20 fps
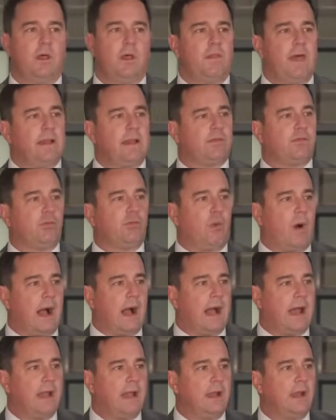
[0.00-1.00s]
That's
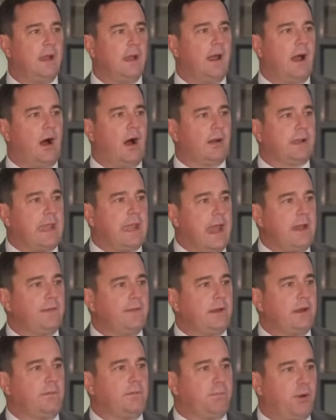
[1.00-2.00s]
why our
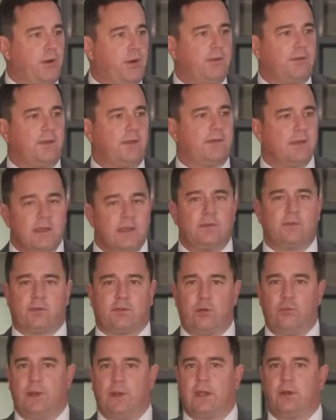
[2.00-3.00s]
candidate process is
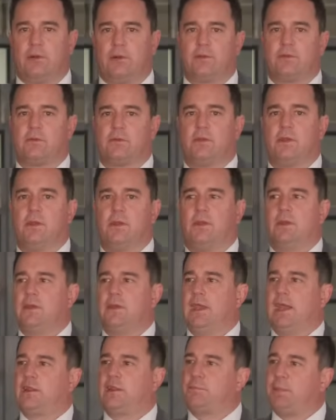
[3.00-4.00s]
so rigorous.
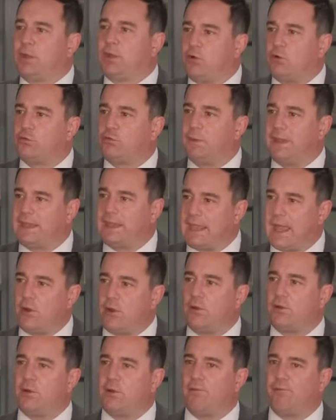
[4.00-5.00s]
It's because we
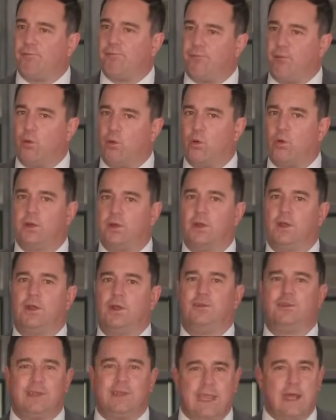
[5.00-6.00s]
cannot
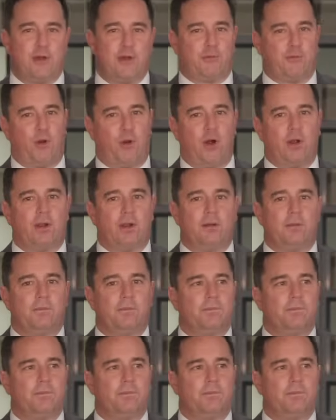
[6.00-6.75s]
afford to get it wrong.